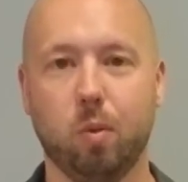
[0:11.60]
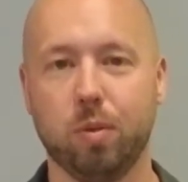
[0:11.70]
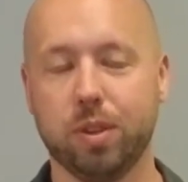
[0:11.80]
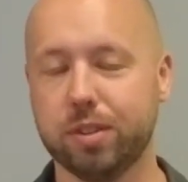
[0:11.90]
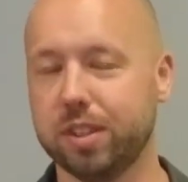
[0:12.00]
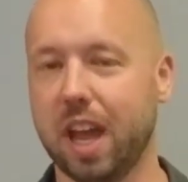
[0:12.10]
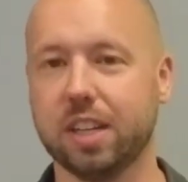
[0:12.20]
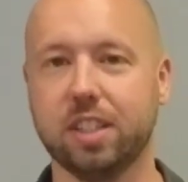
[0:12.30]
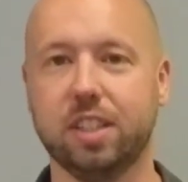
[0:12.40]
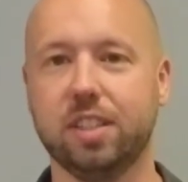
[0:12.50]
there's
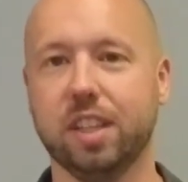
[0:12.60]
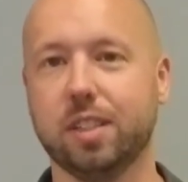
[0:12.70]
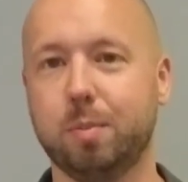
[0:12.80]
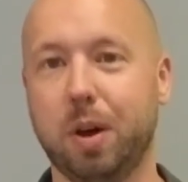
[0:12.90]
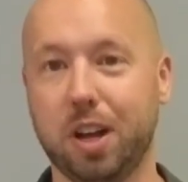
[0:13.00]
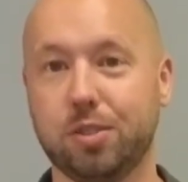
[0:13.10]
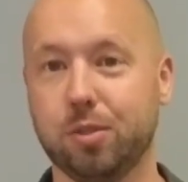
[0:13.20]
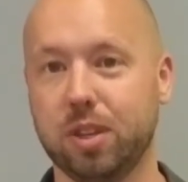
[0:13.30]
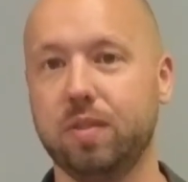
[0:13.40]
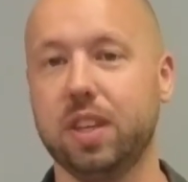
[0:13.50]
actually 6 postural
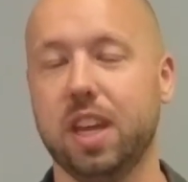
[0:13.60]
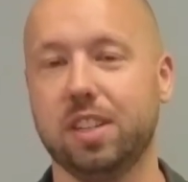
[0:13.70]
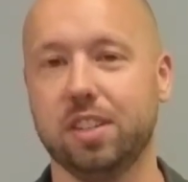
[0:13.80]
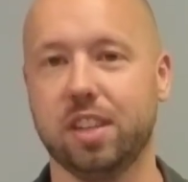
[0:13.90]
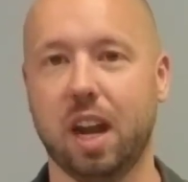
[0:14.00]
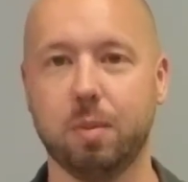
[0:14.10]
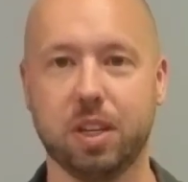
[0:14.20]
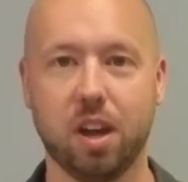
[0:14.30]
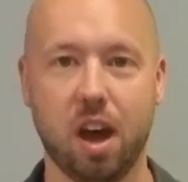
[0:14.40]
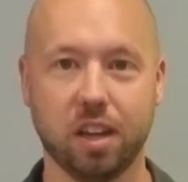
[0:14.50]
deviations that I'll be
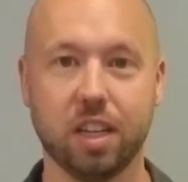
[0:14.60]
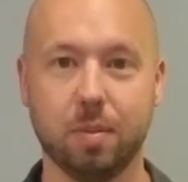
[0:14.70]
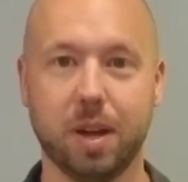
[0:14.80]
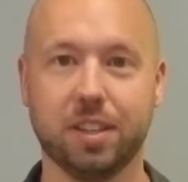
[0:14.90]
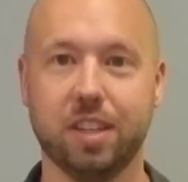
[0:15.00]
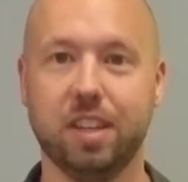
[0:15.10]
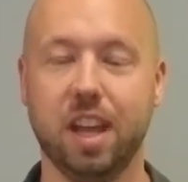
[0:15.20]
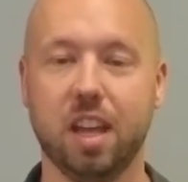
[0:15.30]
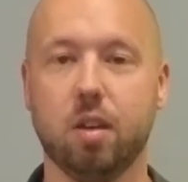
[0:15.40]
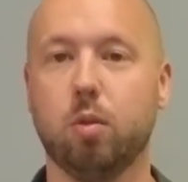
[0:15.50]
talking about
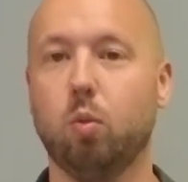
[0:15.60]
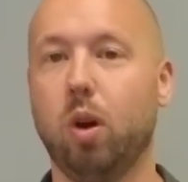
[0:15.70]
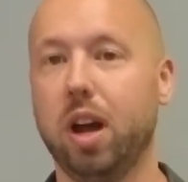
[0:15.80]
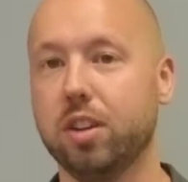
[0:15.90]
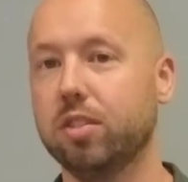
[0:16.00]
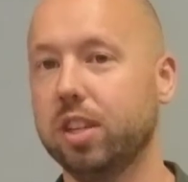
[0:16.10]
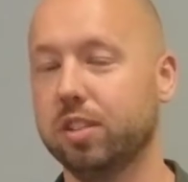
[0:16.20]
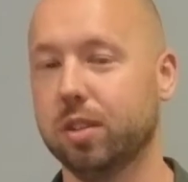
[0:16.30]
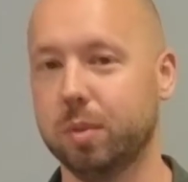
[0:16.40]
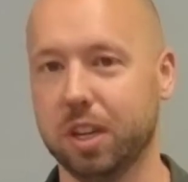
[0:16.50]
today on why your knees
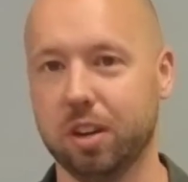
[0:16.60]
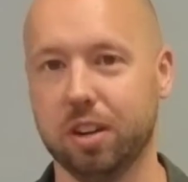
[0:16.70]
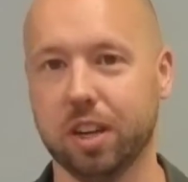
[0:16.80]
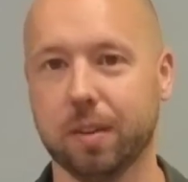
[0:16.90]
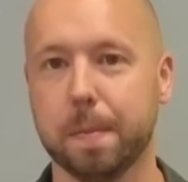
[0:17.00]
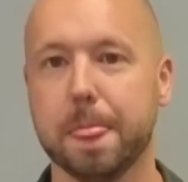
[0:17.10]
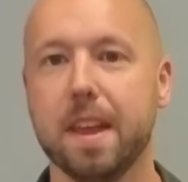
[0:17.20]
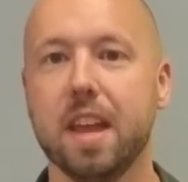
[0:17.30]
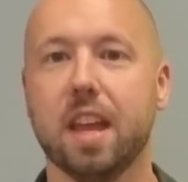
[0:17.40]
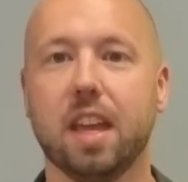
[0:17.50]
could be hurting
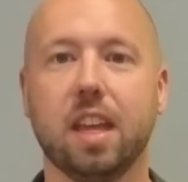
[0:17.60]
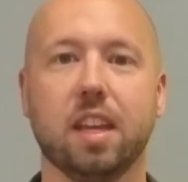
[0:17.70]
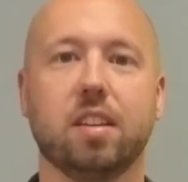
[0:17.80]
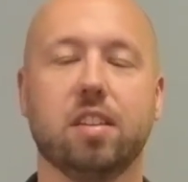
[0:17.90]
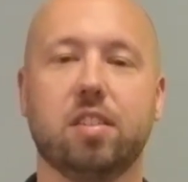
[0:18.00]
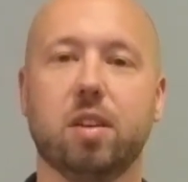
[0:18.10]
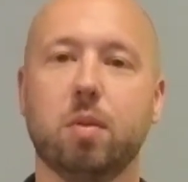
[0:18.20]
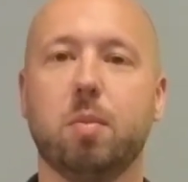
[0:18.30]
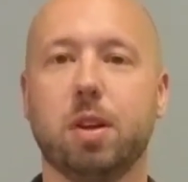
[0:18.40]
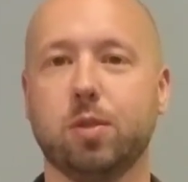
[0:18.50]
and some of the
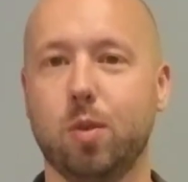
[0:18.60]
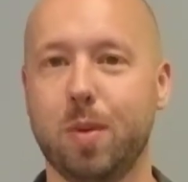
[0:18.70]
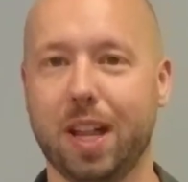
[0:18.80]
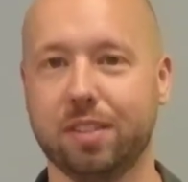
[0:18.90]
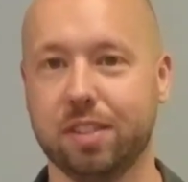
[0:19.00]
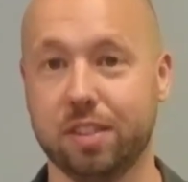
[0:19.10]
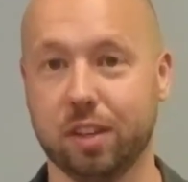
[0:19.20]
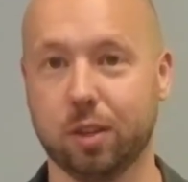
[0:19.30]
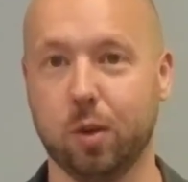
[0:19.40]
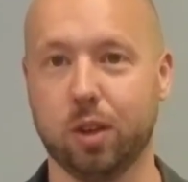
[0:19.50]
muscle imbalances that are
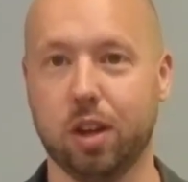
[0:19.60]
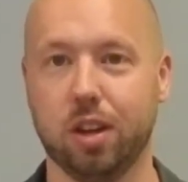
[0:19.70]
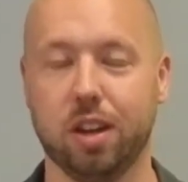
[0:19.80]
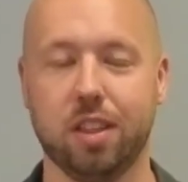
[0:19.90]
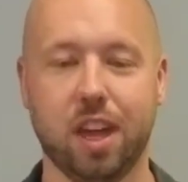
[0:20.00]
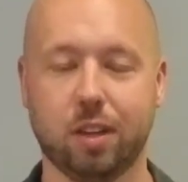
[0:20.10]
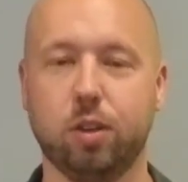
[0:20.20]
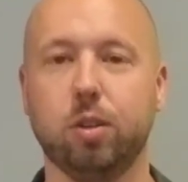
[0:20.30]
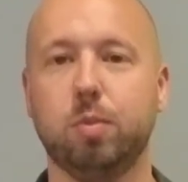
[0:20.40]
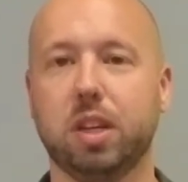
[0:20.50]
going on that
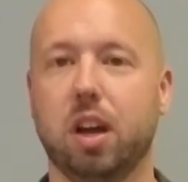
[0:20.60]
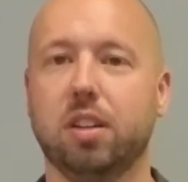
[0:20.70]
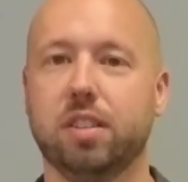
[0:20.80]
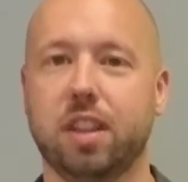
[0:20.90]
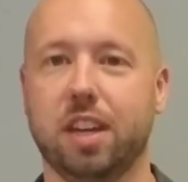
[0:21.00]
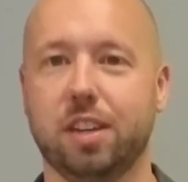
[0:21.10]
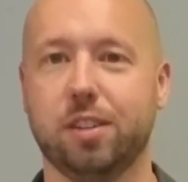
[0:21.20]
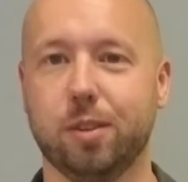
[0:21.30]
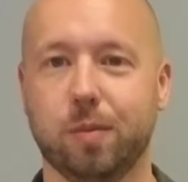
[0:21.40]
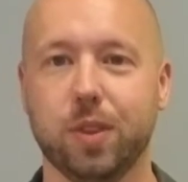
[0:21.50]
could be causing that
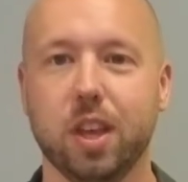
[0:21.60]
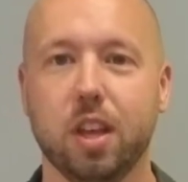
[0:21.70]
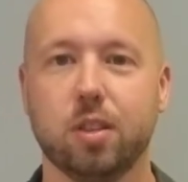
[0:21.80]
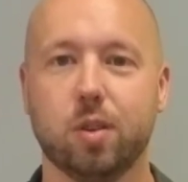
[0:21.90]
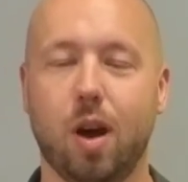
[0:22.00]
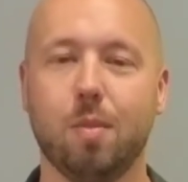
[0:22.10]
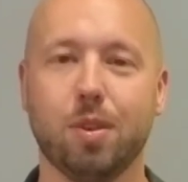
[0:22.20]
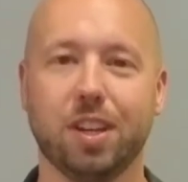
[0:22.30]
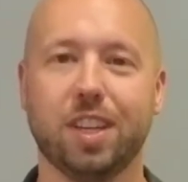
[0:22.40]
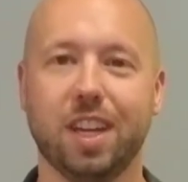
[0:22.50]
issue. So
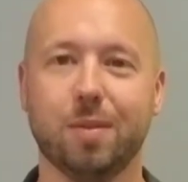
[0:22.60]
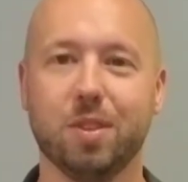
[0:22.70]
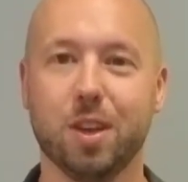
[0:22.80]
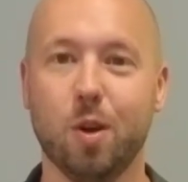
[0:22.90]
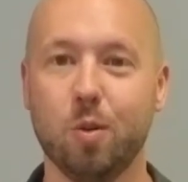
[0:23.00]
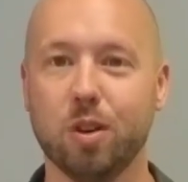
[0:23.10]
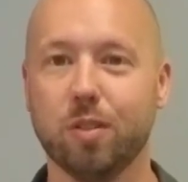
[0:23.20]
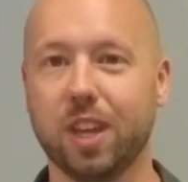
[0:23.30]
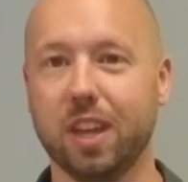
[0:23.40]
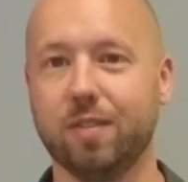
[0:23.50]
I'm Cade, I'm the owner of
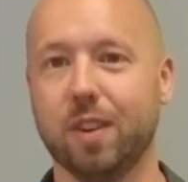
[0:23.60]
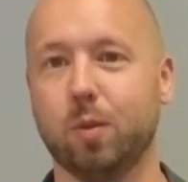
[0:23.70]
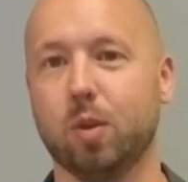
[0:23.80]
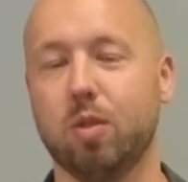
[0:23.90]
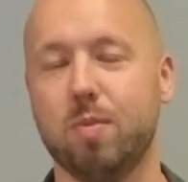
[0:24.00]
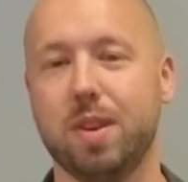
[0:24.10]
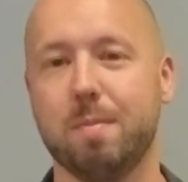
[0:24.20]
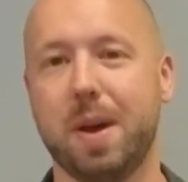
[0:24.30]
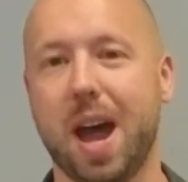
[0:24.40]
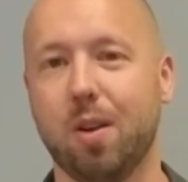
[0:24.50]
Cade, where we've been
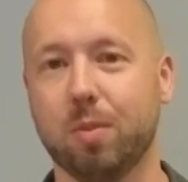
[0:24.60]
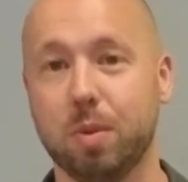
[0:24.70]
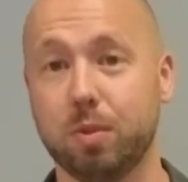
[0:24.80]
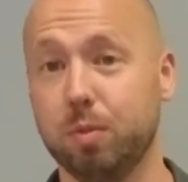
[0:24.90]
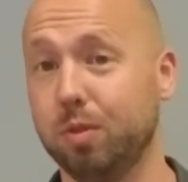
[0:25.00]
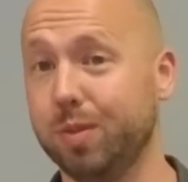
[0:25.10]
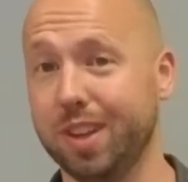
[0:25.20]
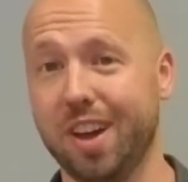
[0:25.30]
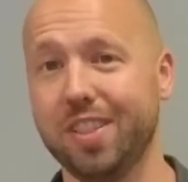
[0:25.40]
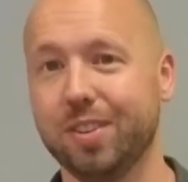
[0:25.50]
empowering people to move
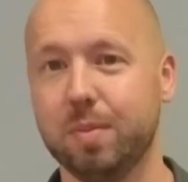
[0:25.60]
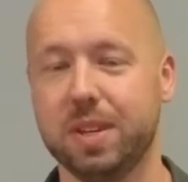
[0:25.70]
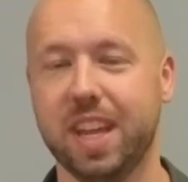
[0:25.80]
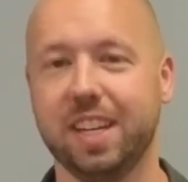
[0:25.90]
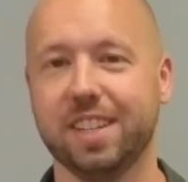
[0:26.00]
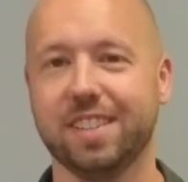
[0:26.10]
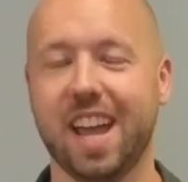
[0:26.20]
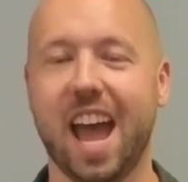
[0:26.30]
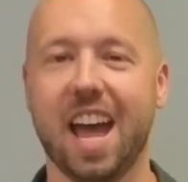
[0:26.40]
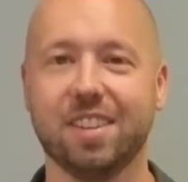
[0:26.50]
beyond their limitations
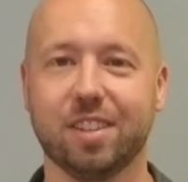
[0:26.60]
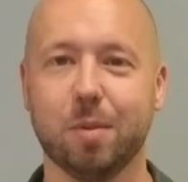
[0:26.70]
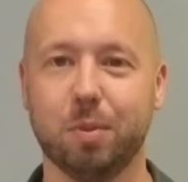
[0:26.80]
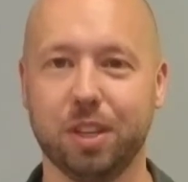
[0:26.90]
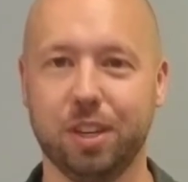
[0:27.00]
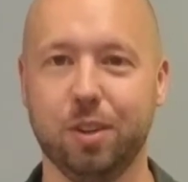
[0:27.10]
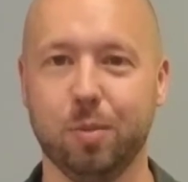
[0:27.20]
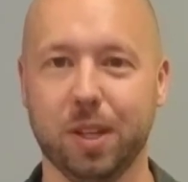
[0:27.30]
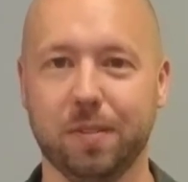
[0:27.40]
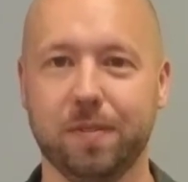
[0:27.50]
as a complete
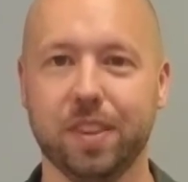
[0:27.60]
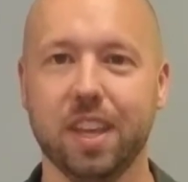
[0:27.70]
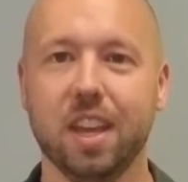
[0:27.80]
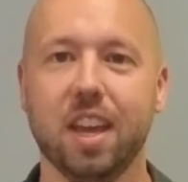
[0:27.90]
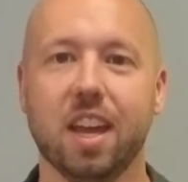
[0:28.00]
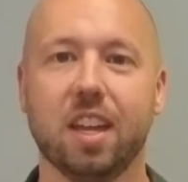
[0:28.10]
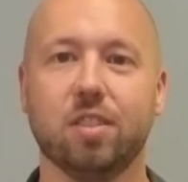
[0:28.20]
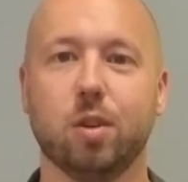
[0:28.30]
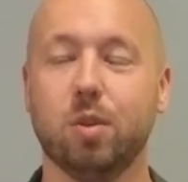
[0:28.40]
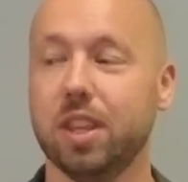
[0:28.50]
human. And
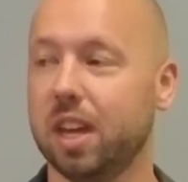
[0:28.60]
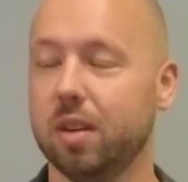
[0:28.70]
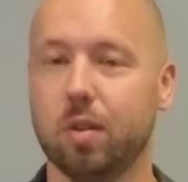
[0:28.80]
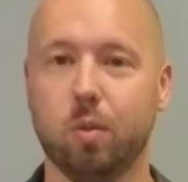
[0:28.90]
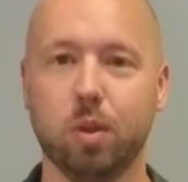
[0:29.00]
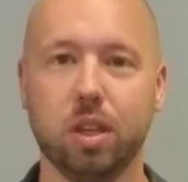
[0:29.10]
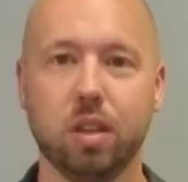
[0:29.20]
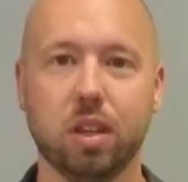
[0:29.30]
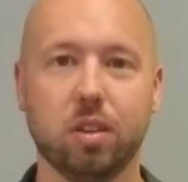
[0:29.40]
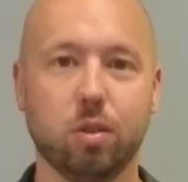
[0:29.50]
so with that,
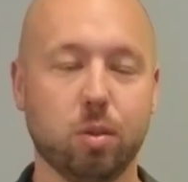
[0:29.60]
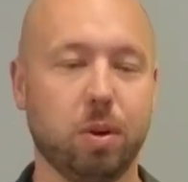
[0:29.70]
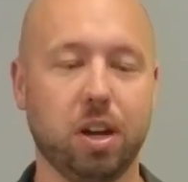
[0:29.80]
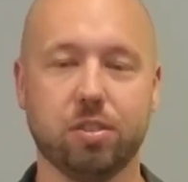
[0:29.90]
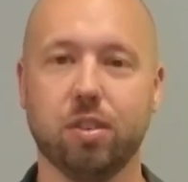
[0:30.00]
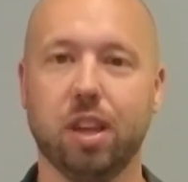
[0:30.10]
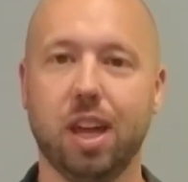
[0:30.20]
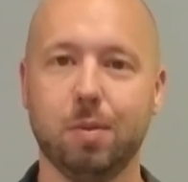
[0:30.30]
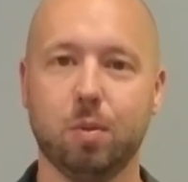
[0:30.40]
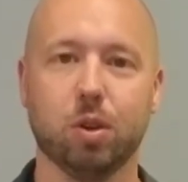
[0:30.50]
we do the postural
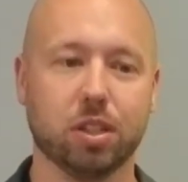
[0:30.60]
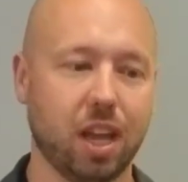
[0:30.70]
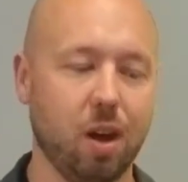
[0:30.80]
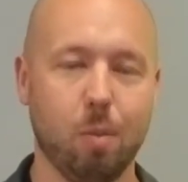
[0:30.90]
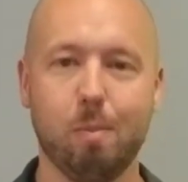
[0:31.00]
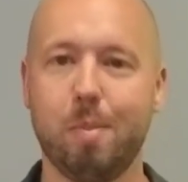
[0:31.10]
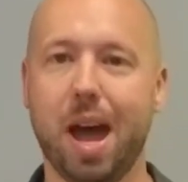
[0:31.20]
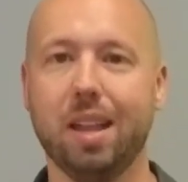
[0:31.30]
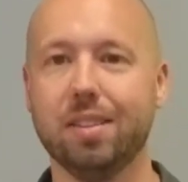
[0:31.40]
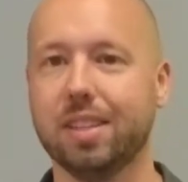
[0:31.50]
alignment work to help
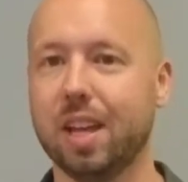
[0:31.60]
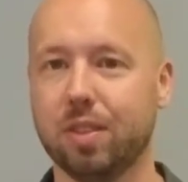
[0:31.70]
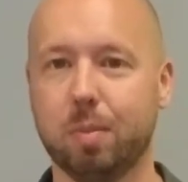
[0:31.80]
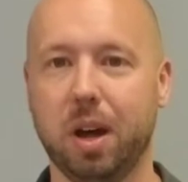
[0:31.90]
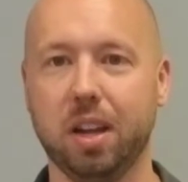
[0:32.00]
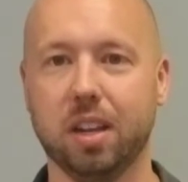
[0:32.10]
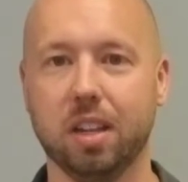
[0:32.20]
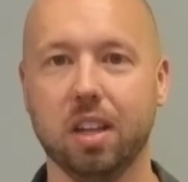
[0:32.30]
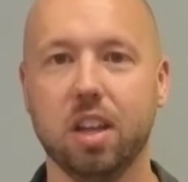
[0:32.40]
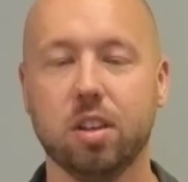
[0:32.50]
balance out the body
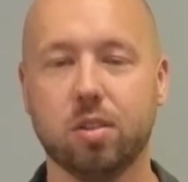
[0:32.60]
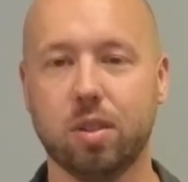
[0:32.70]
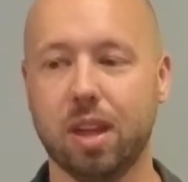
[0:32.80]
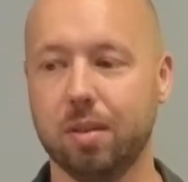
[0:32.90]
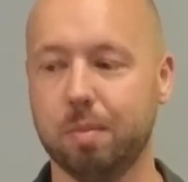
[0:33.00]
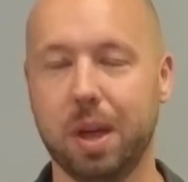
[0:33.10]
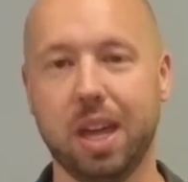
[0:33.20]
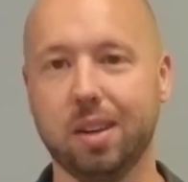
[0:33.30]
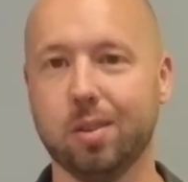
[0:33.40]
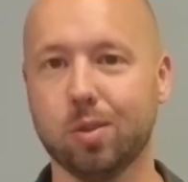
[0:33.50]
so that
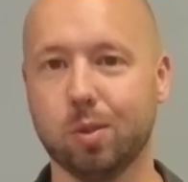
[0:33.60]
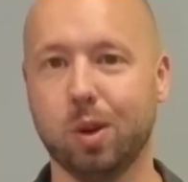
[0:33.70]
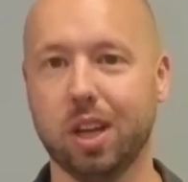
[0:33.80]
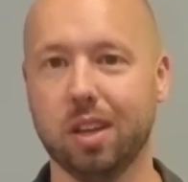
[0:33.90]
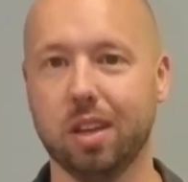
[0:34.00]
pain goes away.